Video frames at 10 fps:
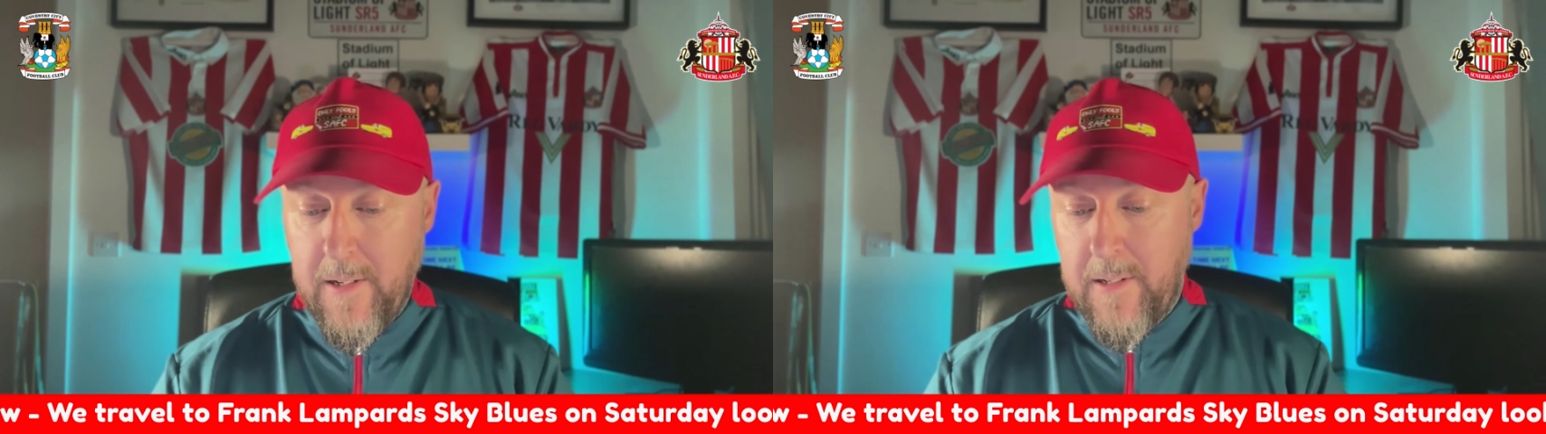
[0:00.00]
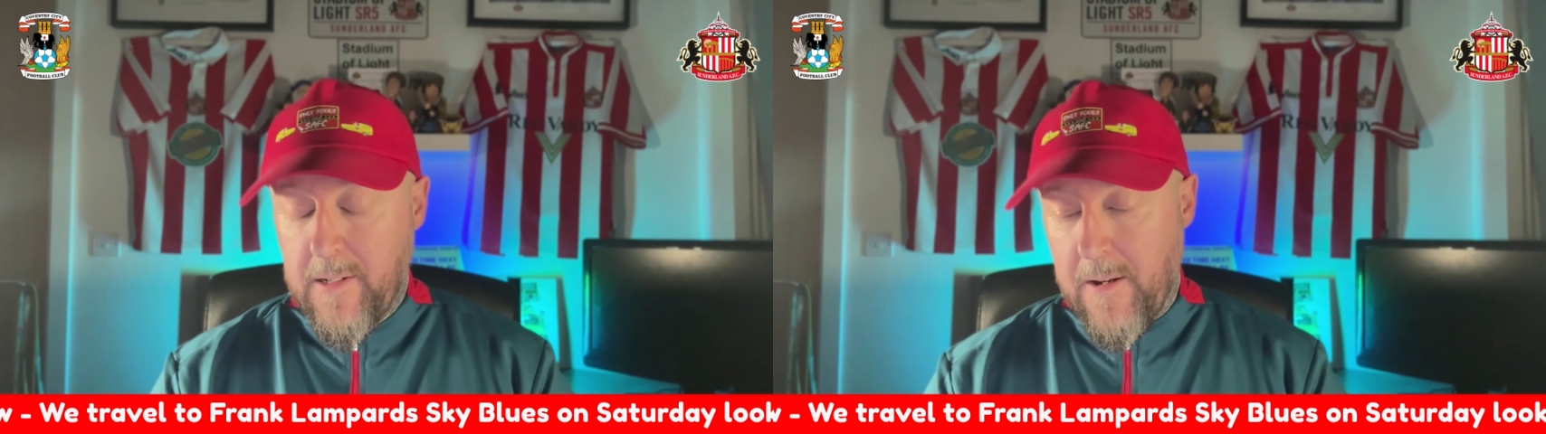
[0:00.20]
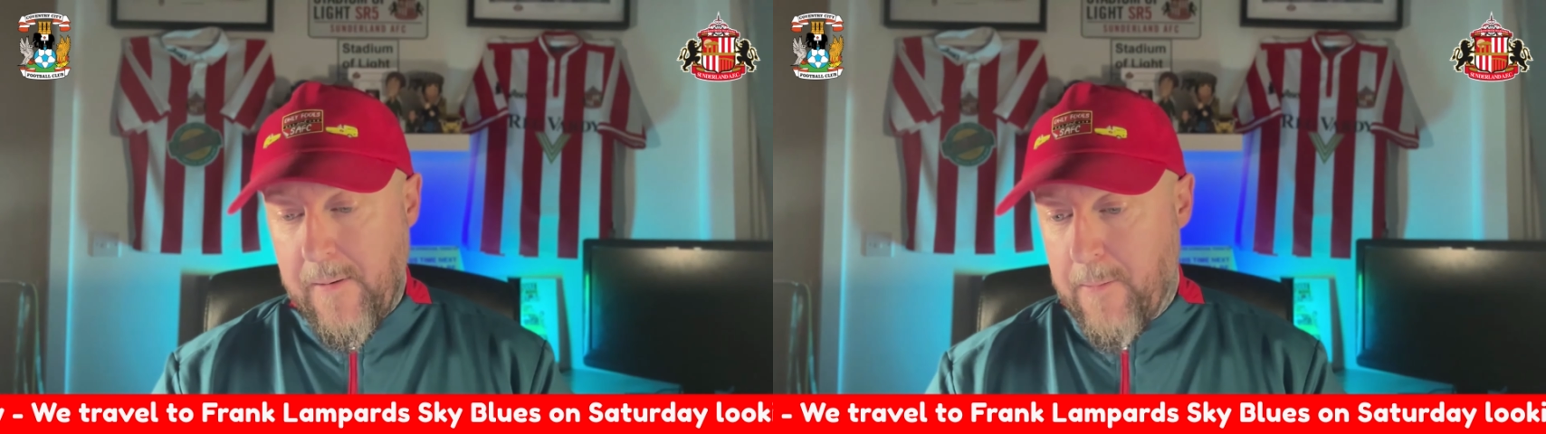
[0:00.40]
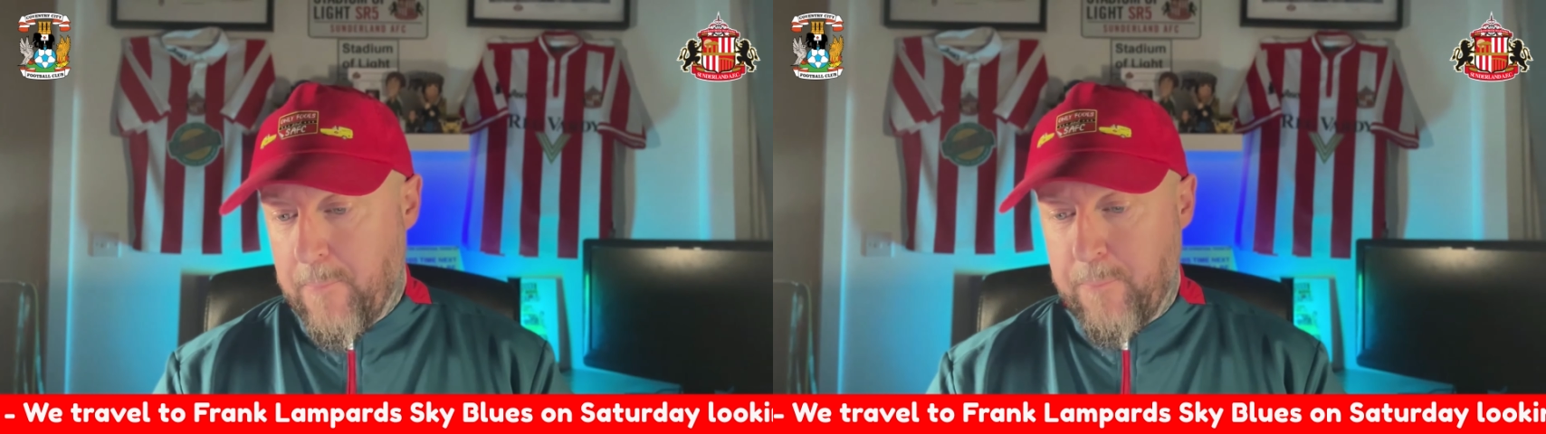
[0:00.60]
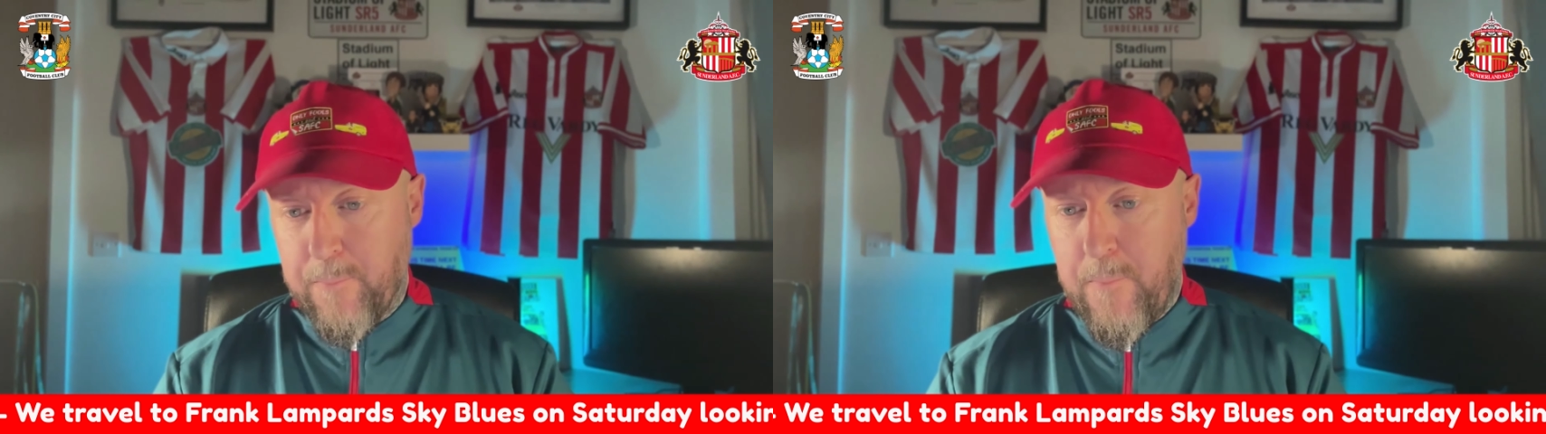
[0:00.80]

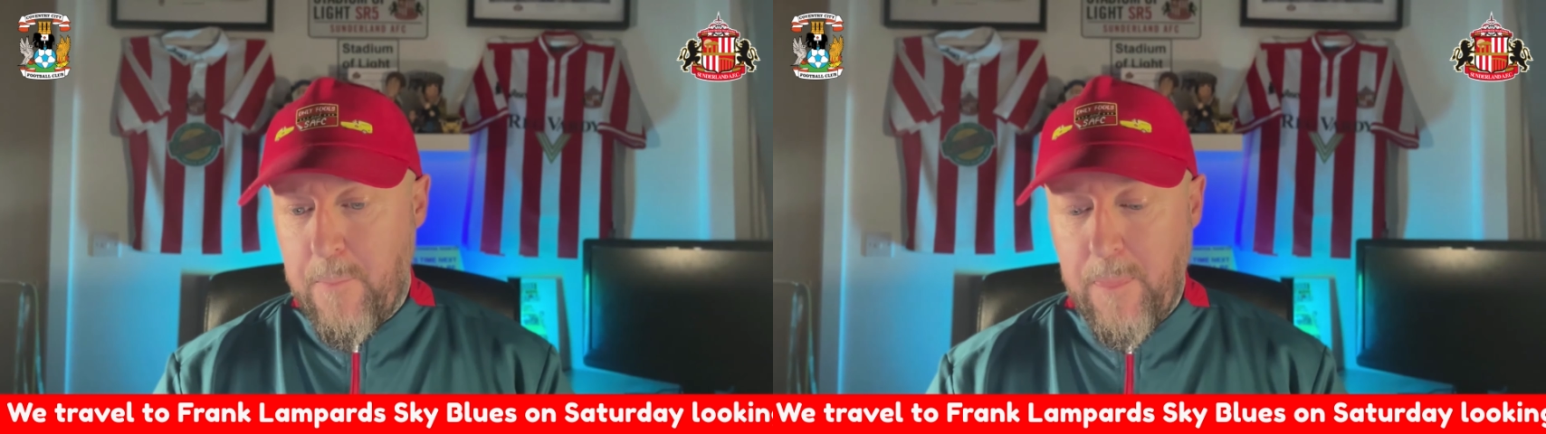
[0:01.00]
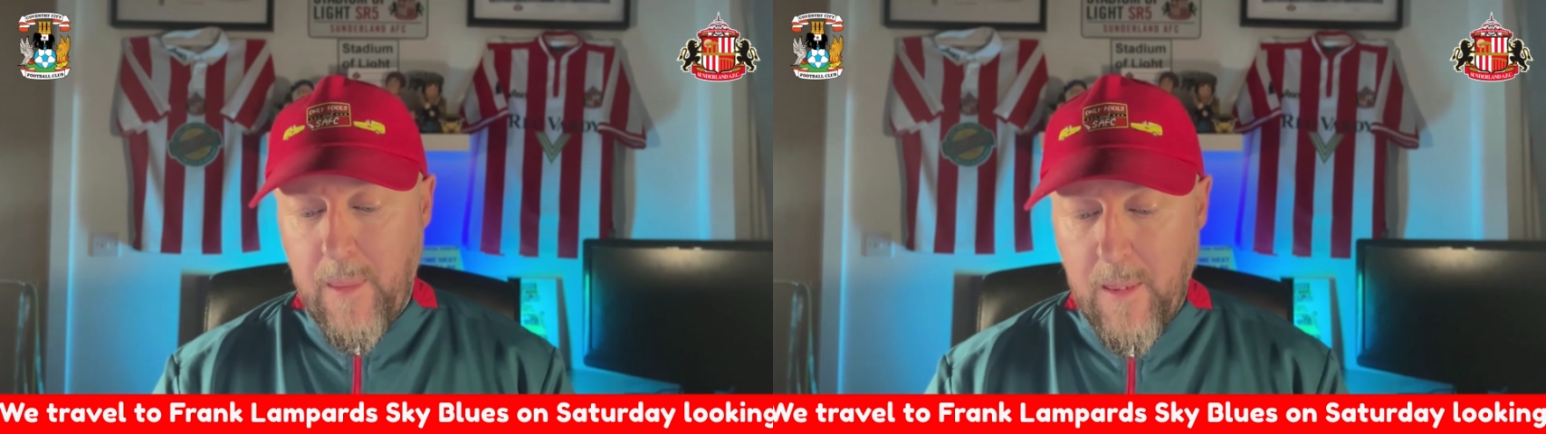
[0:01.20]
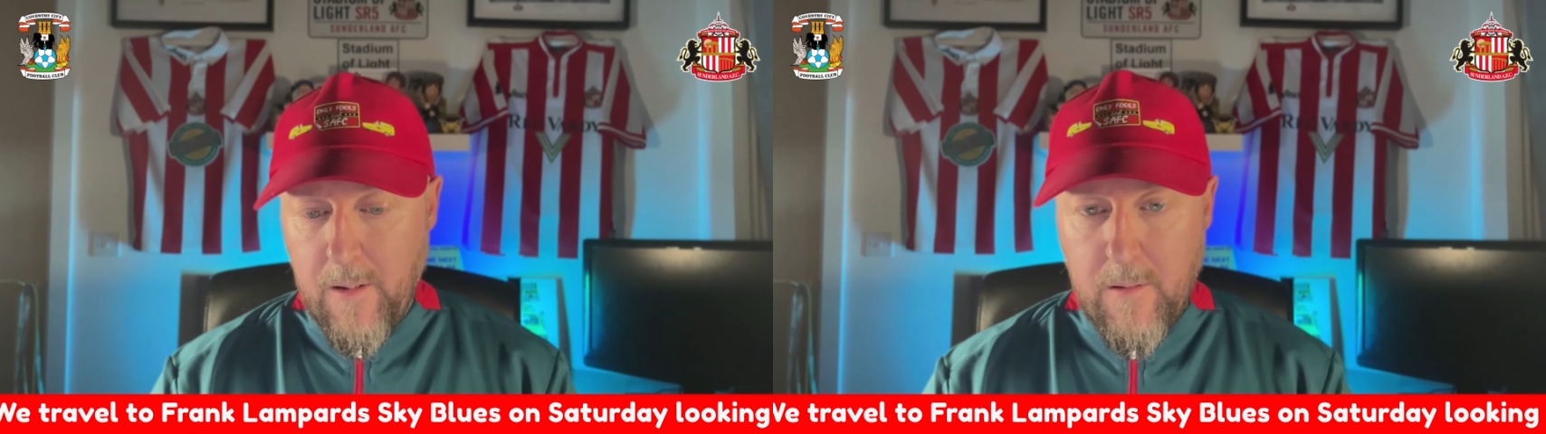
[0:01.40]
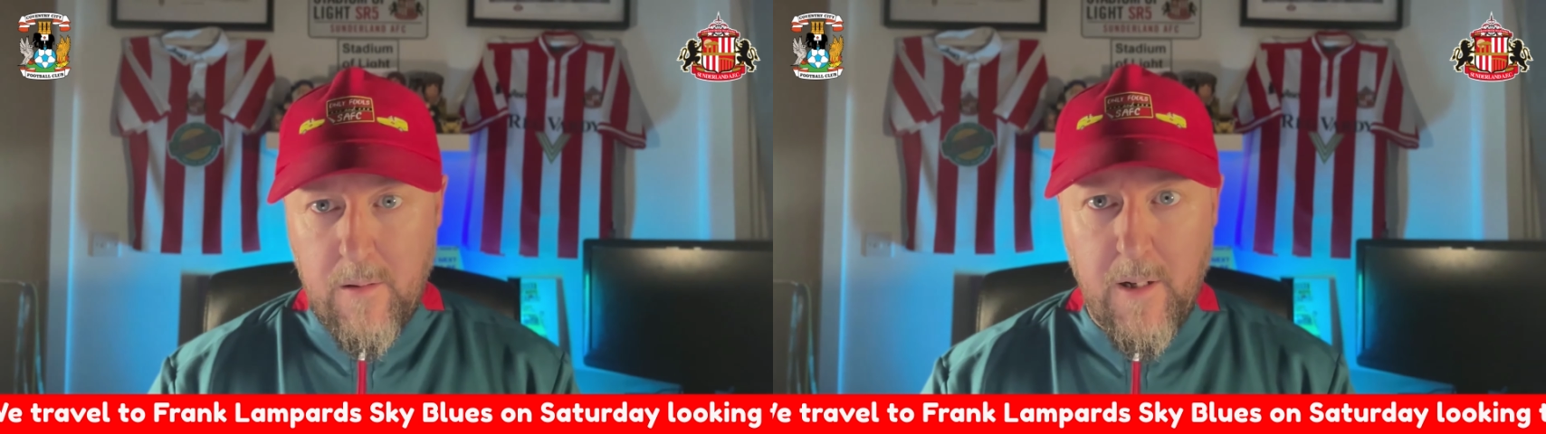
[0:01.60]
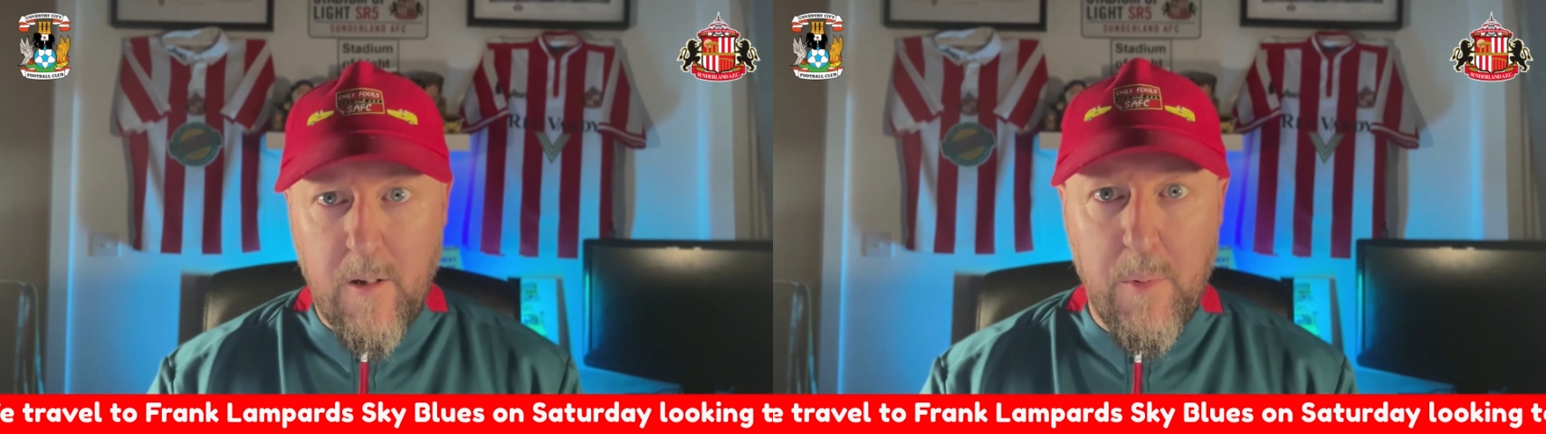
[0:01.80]

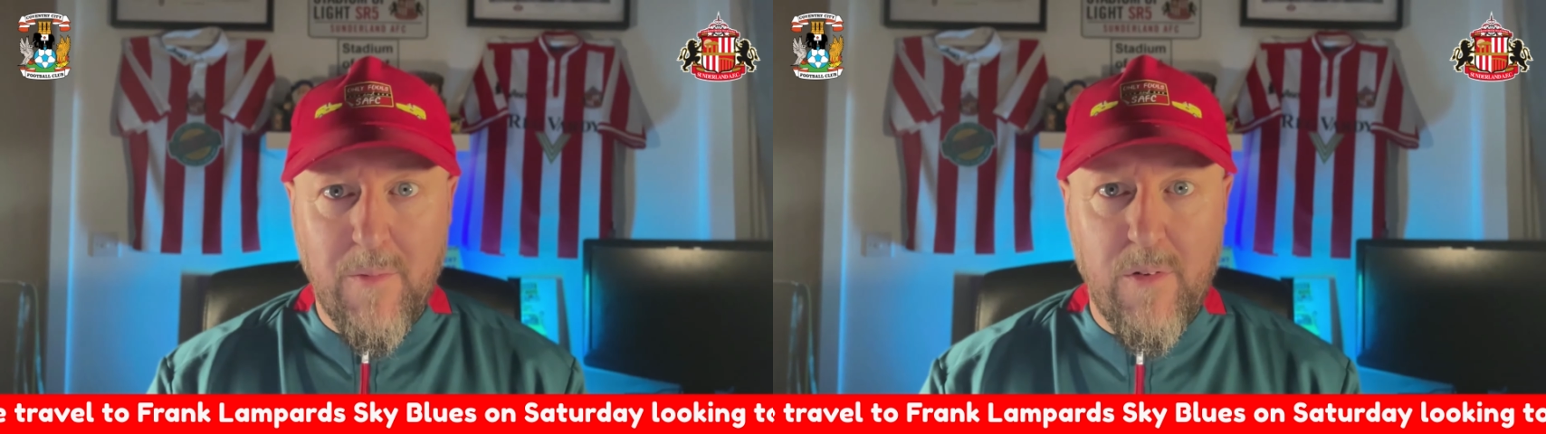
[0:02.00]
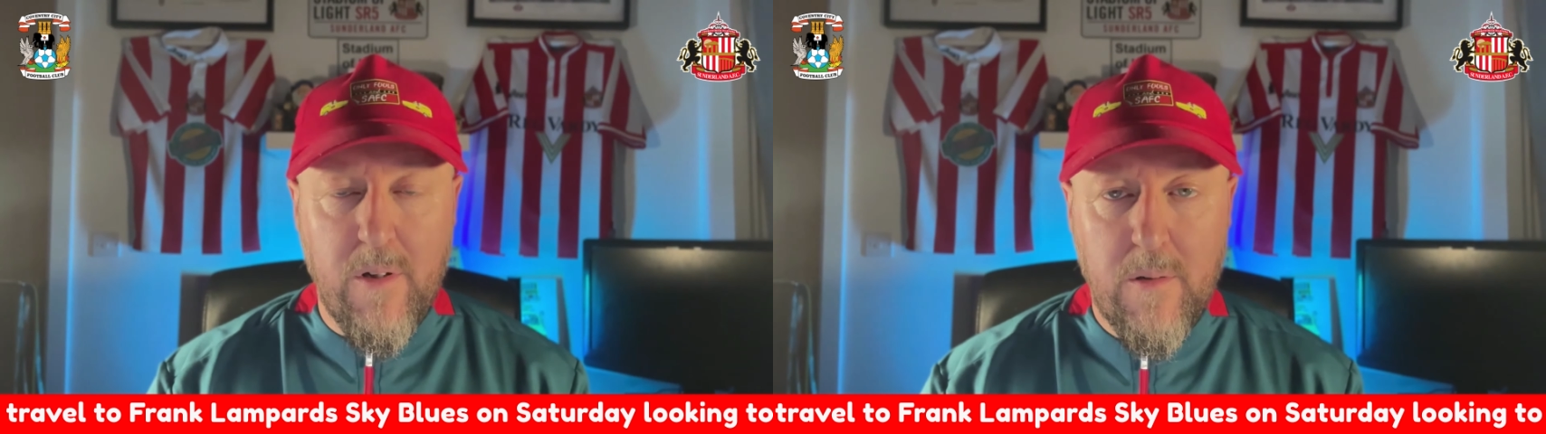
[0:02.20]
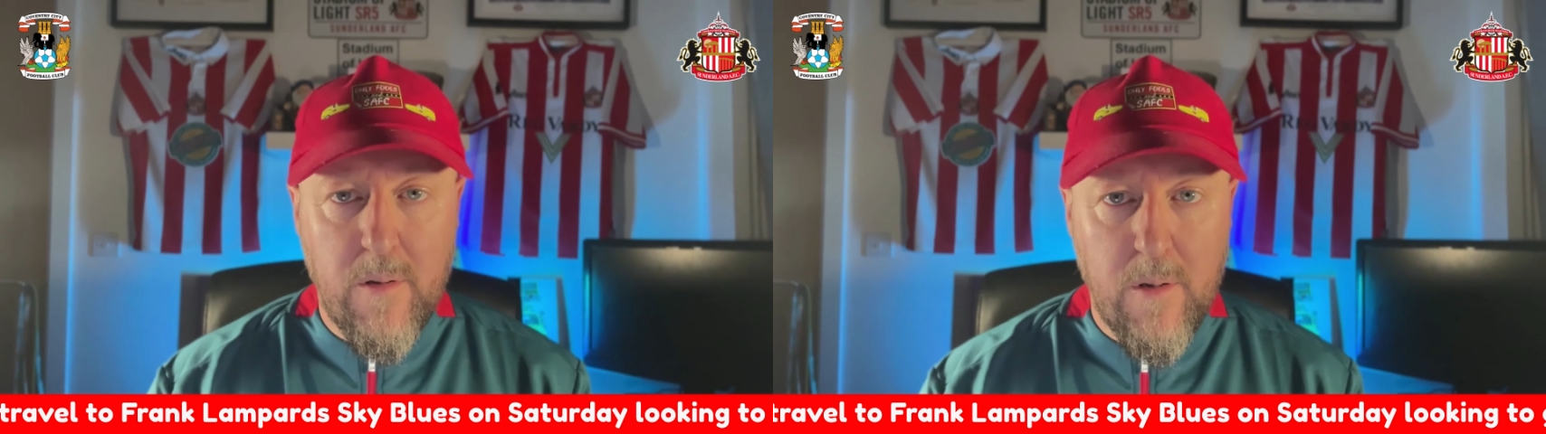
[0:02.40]
Had a bit of a